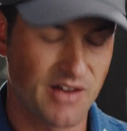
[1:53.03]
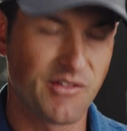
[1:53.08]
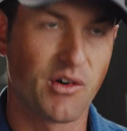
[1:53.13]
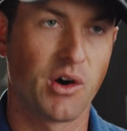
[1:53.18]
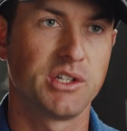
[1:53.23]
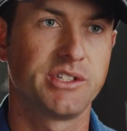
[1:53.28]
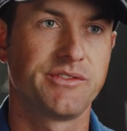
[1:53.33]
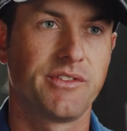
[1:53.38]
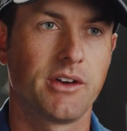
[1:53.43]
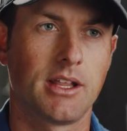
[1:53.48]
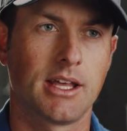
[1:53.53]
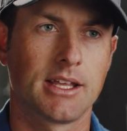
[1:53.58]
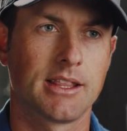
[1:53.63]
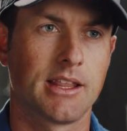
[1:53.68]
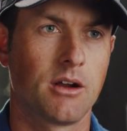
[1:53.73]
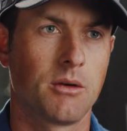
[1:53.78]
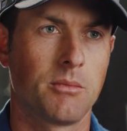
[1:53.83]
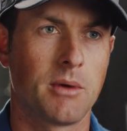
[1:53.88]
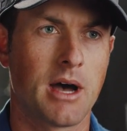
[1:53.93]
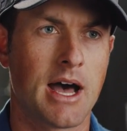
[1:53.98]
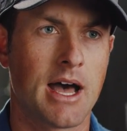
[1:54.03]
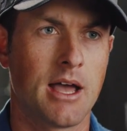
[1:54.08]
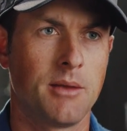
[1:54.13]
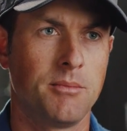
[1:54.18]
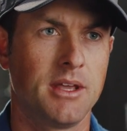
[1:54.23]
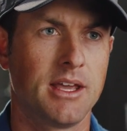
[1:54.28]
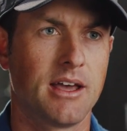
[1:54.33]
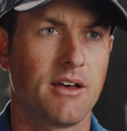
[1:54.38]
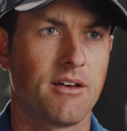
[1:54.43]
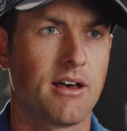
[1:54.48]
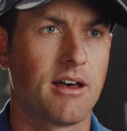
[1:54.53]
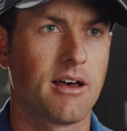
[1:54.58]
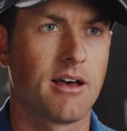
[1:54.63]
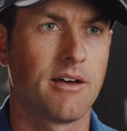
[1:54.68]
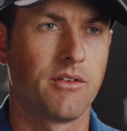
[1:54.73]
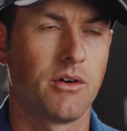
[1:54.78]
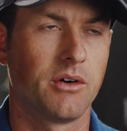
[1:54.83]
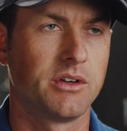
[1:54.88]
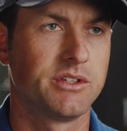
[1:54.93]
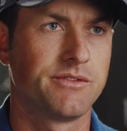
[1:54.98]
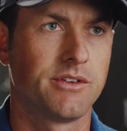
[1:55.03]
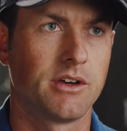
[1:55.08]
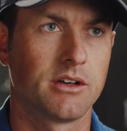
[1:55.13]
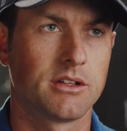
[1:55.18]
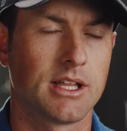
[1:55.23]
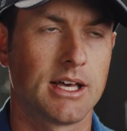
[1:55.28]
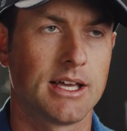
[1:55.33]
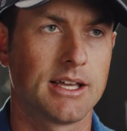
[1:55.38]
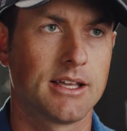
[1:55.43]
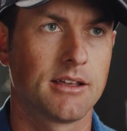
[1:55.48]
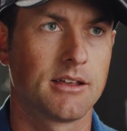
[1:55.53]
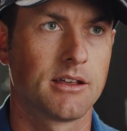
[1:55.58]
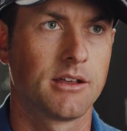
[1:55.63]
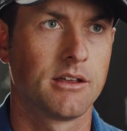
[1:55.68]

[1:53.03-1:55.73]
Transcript: I've always felt like they were behind me. I've always felt like